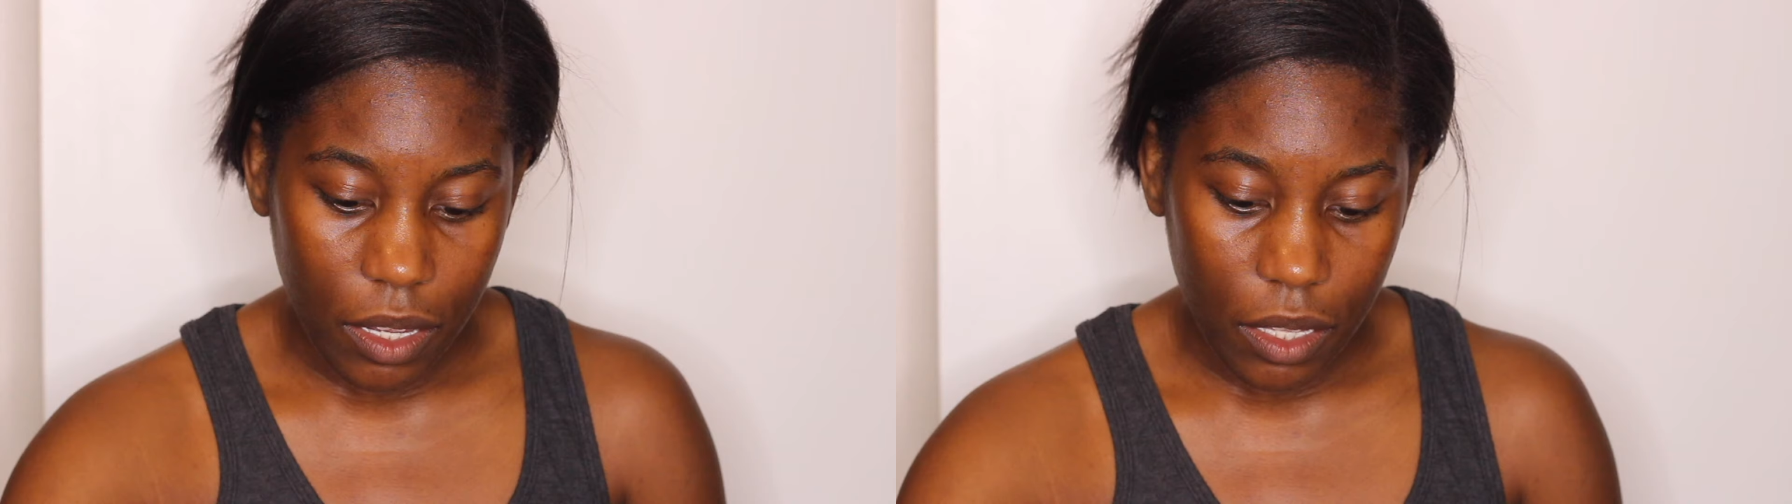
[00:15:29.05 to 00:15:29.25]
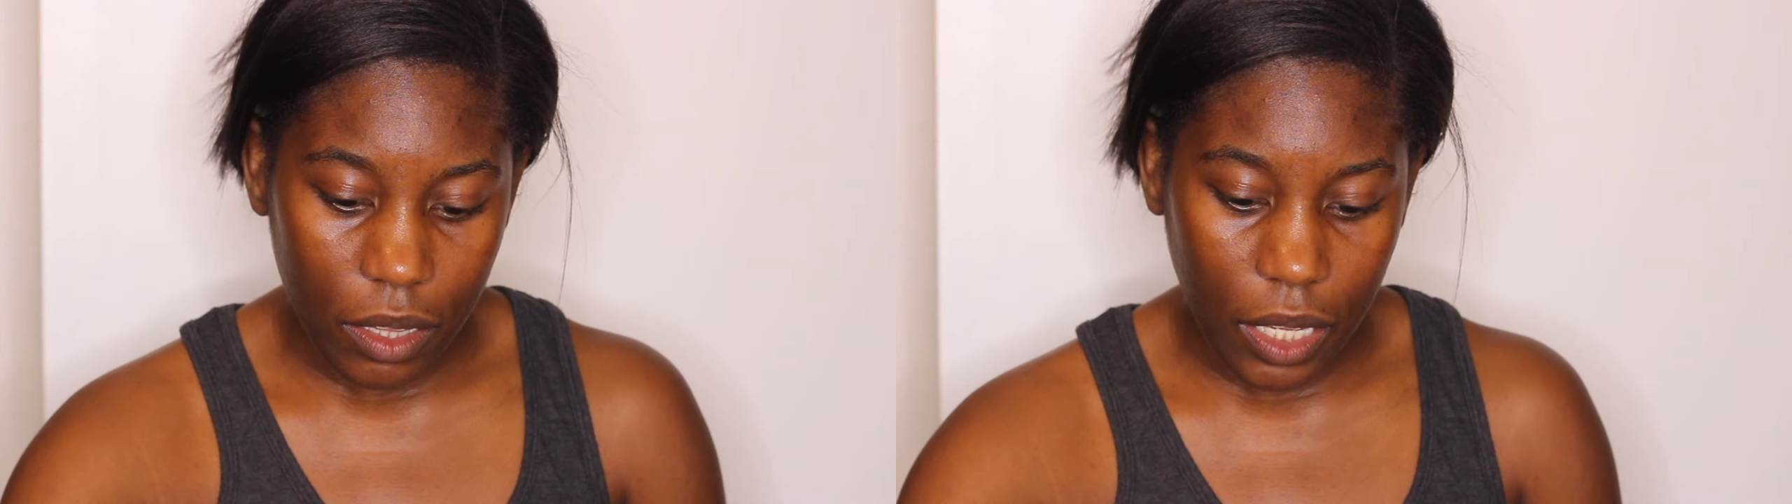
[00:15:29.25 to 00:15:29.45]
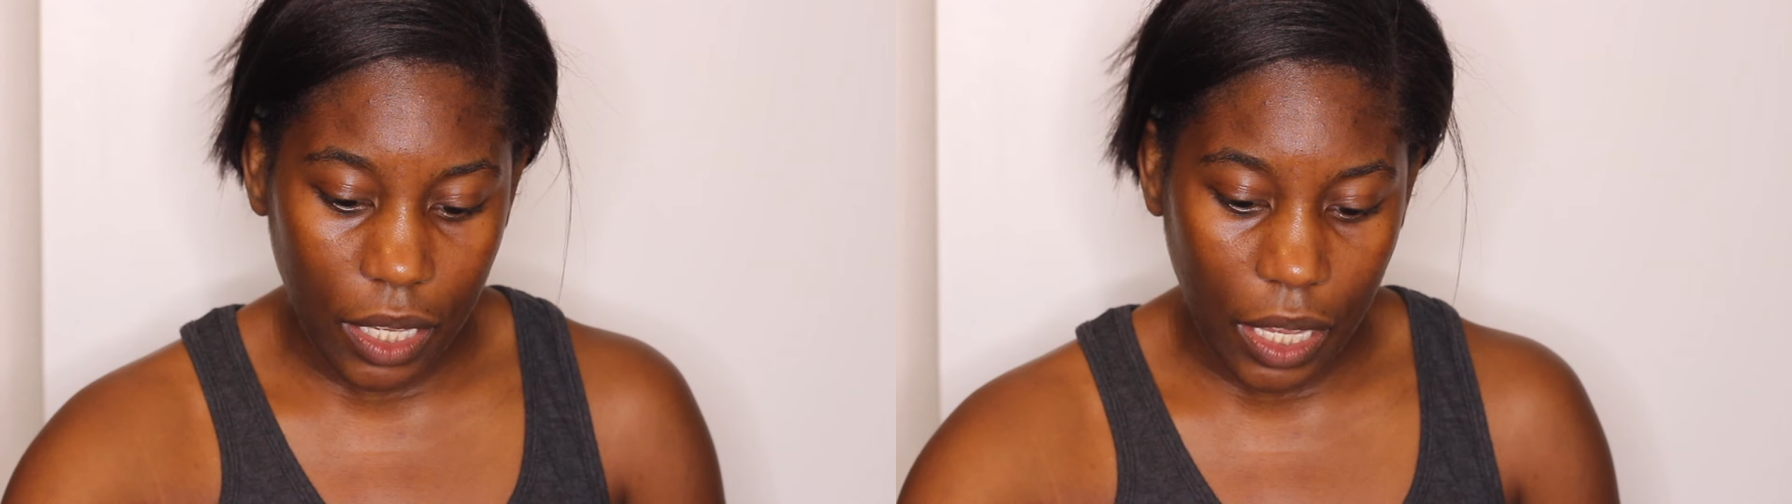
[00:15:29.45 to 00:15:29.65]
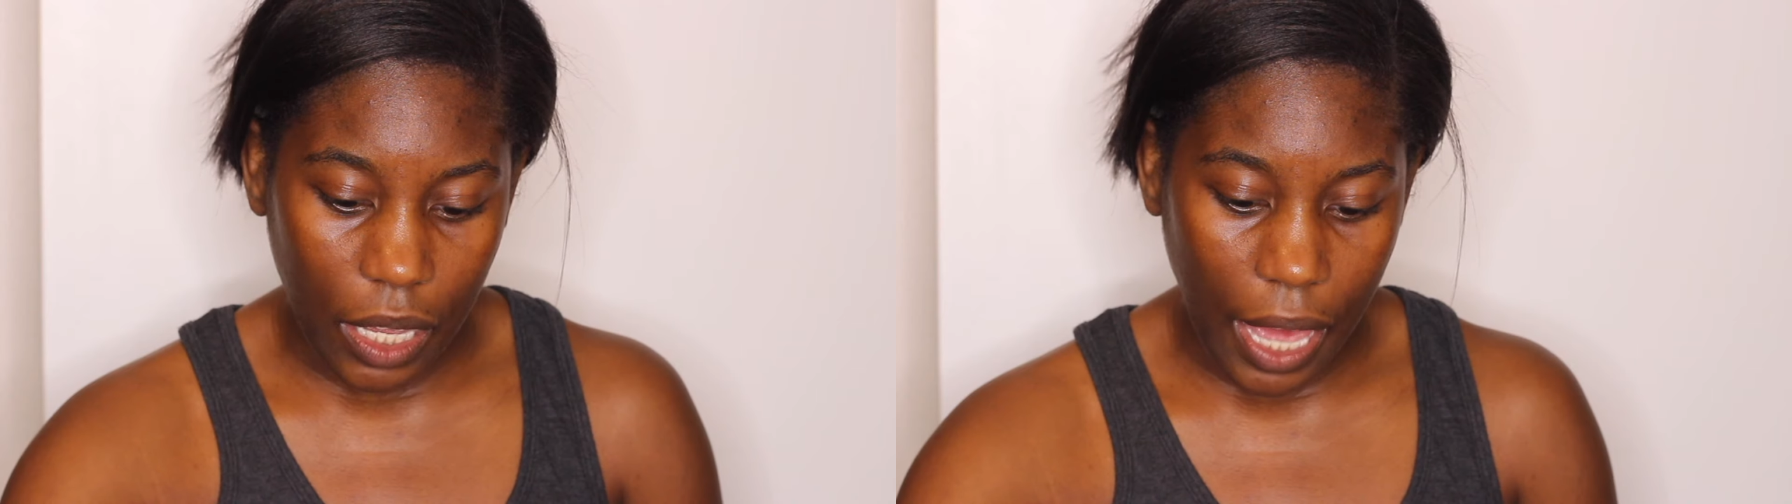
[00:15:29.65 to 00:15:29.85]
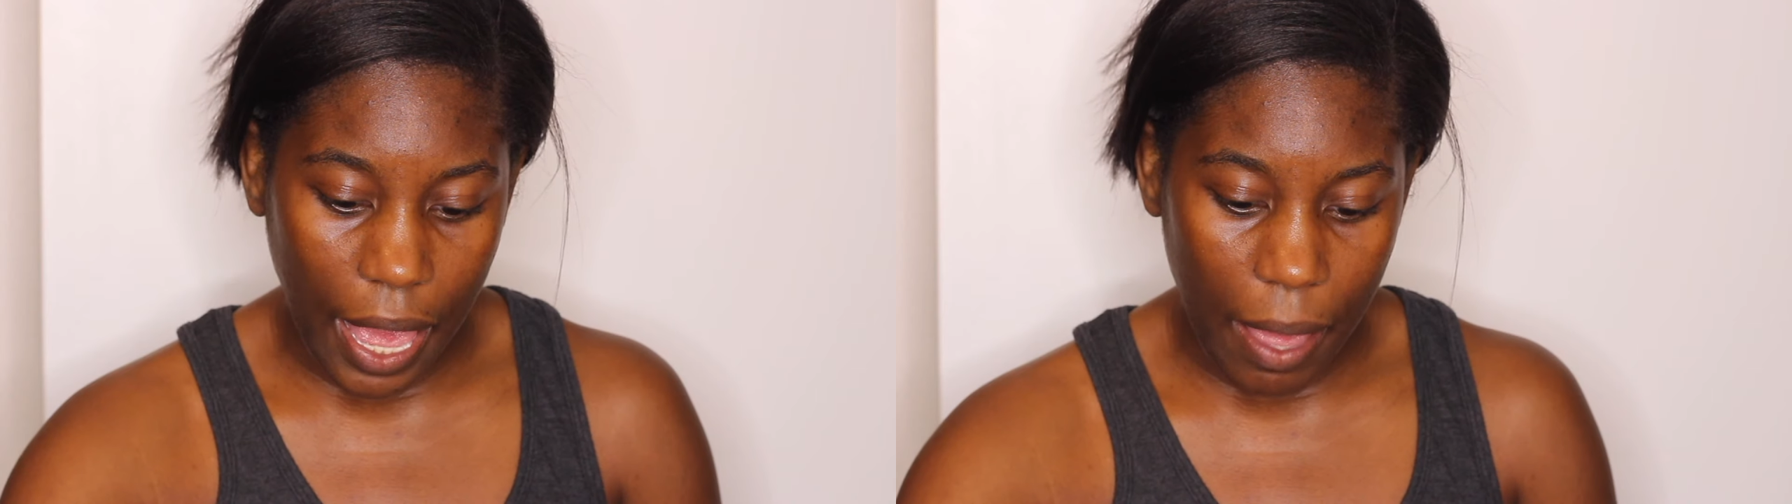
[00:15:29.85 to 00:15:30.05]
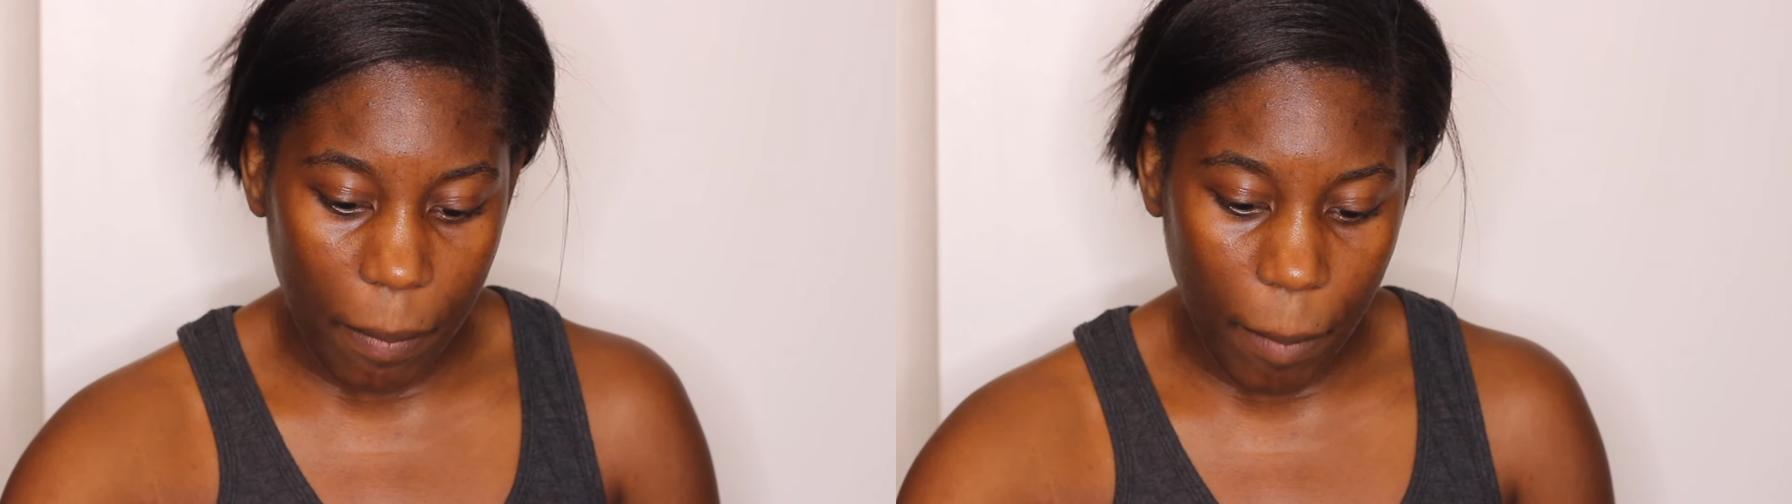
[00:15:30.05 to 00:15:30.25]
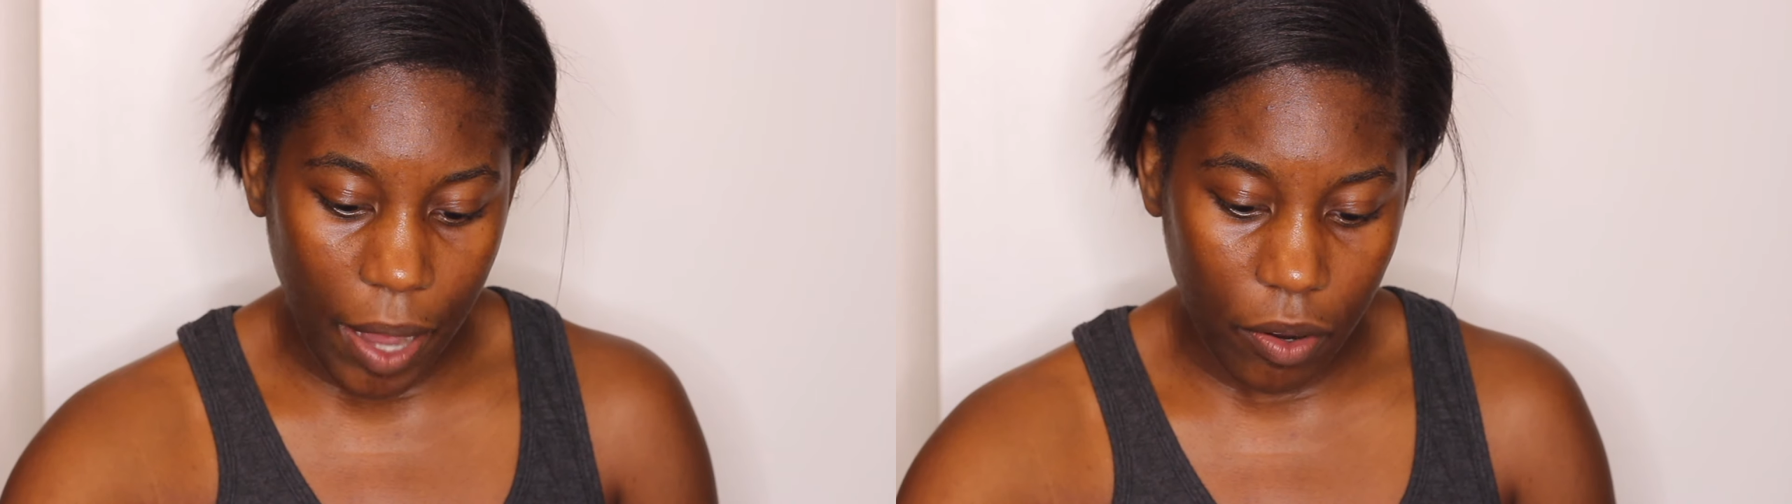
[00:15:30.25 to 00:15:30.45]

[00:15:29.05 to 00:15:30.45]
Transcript: looking at my